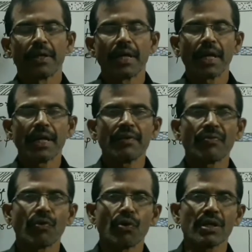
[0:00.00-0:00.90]
green
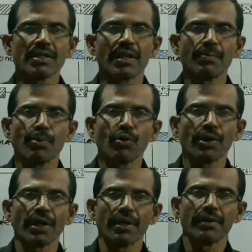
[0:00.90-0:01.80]
fluorescent
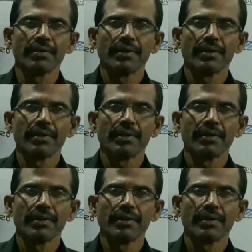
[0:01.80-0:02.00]
protein.